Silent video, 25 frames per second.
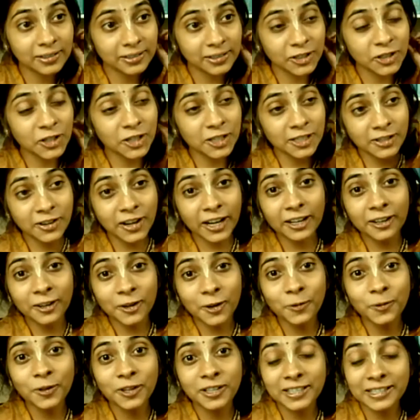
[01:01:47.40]
she's right
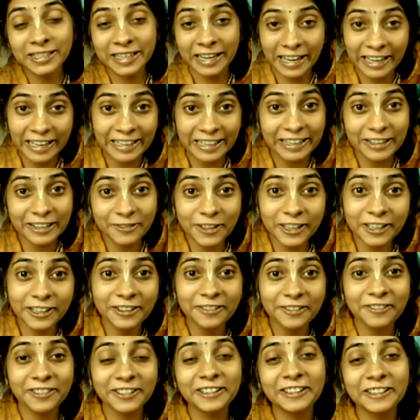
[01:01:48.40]
now living
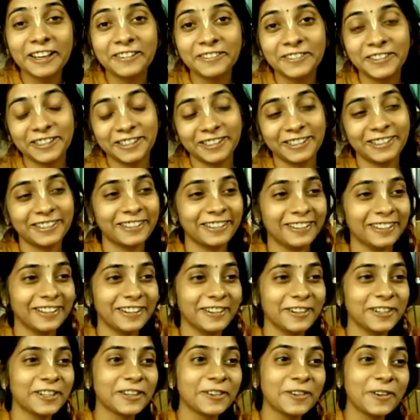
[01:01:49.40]
in Vrindavan.
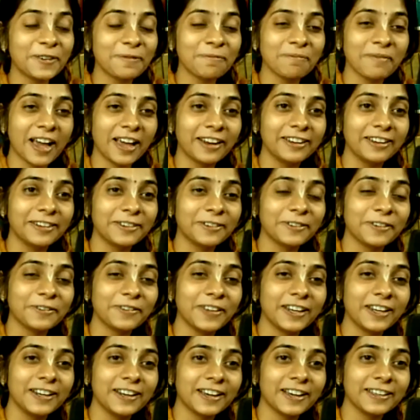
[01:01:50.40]
She got married to a
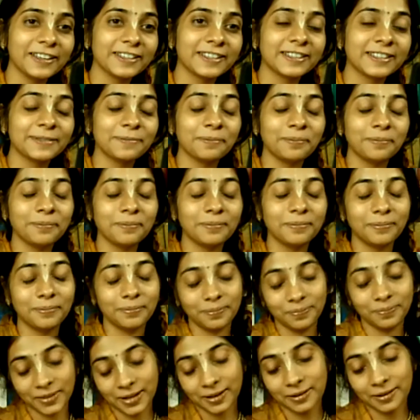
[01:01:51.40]
very nice
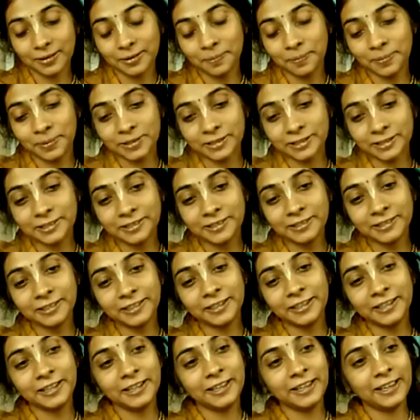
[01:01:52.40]
person,
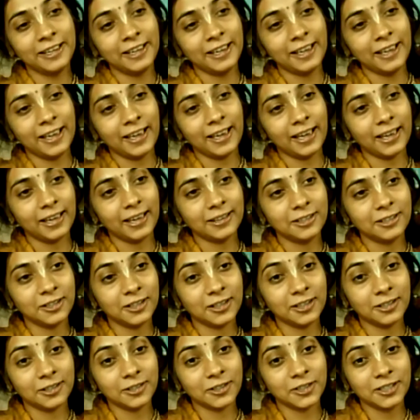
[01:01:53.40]
and
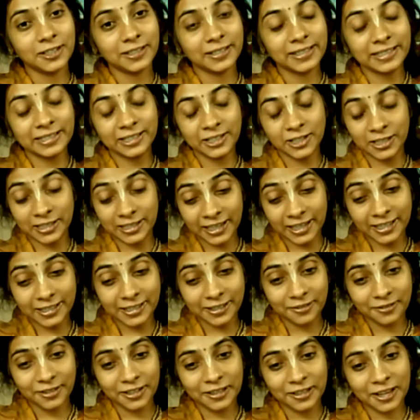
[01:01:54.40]
she stays
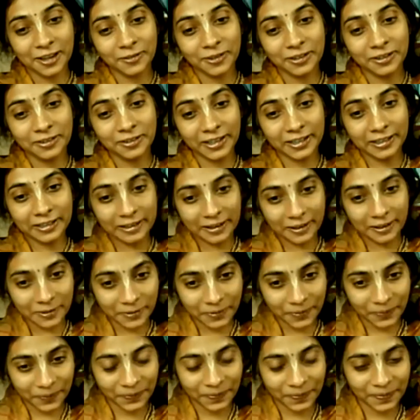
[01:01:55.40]
in Vrindavan right now.
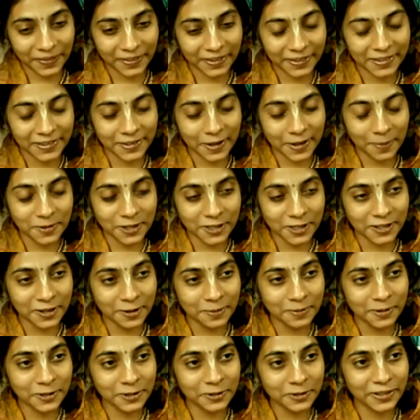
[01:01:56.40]
So I'm just
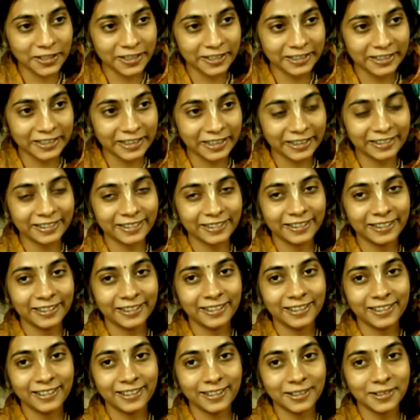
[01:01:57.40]
able to recollect
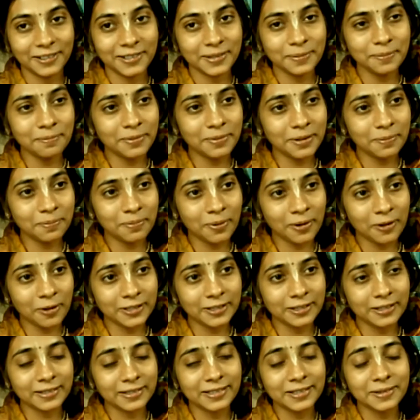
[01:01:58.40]
the simple
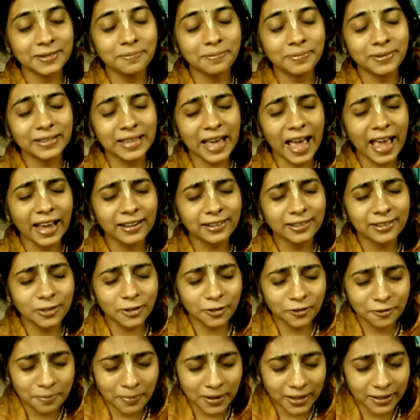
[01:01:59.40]
process, simple act
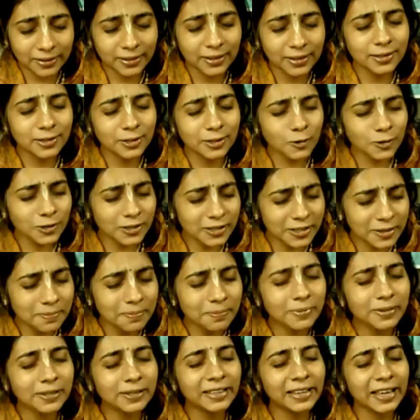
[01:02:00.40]
of bhakti, so
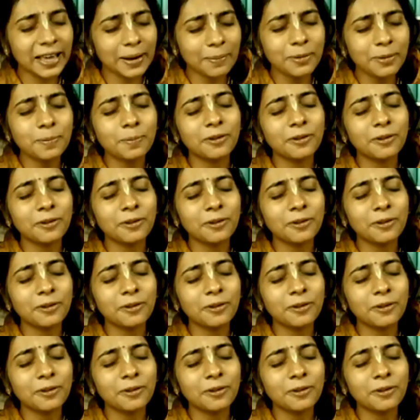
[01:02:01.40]
simple, can be